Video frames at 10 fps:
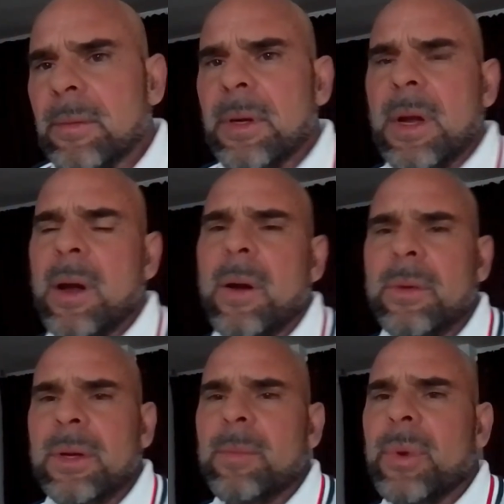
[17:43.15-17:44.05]
No,
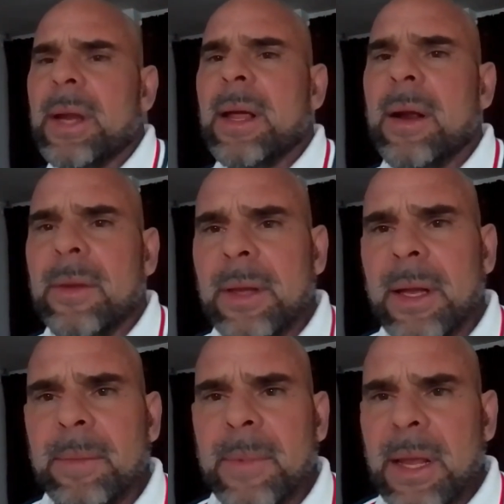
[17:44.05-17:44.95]
you can break out of
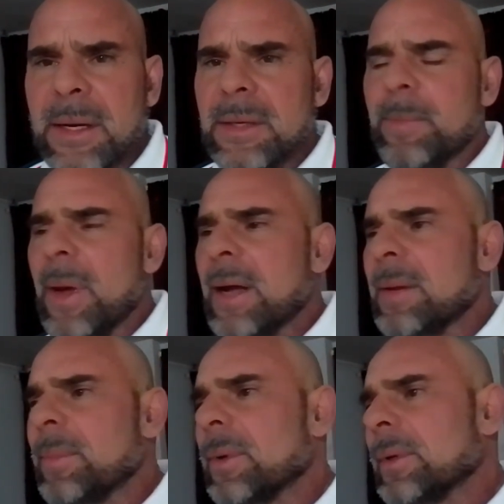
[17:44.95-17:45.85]
that. Get into
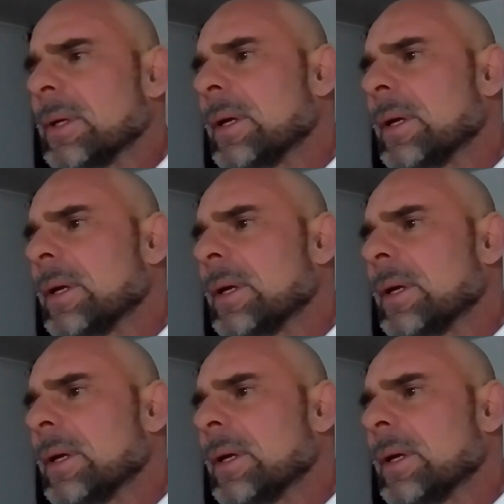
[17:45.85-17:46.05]
bodybuilding.